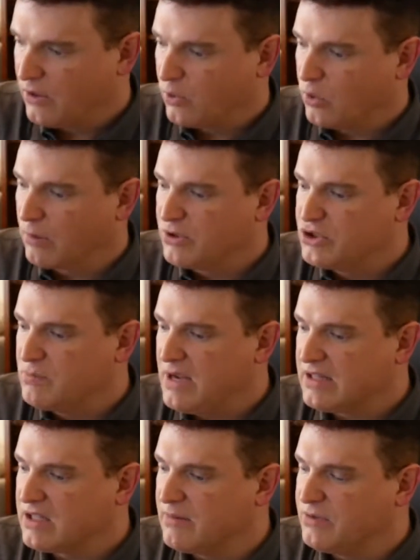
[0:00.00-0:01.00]
Where would you
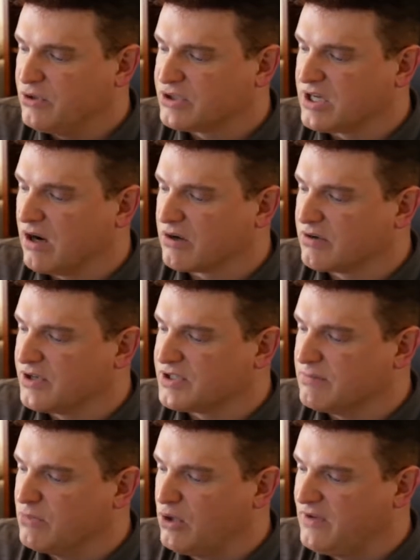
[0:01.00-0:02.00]
meet them? Use characters
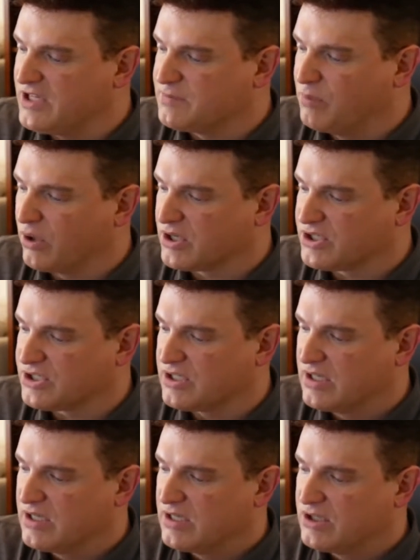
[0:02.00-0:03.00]
in movies, books?